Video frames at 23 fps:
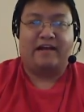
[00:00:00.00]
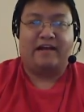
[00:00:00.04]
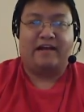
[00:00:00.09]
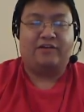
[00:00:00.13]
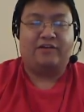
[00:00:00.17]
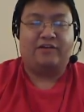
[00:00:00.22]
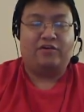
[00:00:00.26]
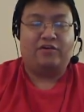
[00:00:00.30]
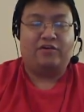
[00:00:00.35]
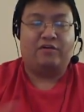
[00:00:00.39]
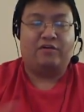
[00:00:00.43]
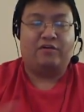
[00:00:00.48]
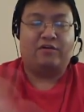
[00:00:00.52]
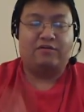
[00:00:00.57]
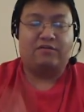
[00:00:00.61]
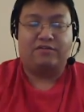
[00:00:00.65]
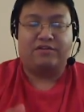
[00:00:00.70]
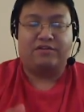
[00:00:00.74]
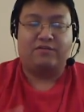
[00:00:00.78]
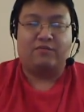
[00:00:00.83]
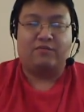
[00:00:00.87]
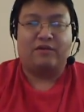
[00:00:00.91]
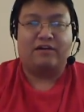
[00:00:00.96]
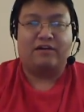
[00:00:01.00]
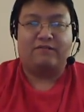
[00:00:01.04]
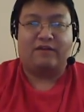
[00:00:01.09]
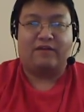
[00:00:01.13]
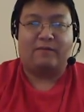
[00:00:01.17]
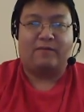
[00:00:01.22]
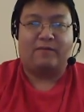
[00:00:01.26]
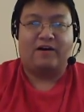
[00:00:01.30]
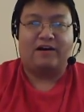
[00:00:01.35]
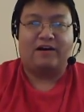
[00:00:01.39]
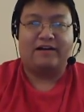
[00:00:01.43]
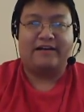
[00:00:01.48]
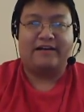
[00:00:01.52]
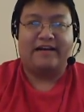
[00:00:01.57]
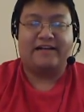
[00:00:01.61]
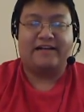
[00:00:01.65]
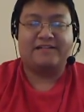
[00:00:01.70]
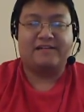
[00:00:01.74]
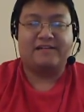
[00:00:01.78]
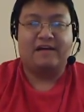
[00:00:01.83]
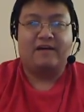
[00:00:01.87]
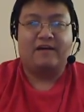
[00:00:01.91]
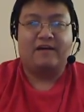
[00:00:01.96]
and you go to one of our
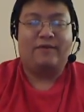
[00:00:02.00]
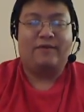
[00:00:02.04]
podcasts,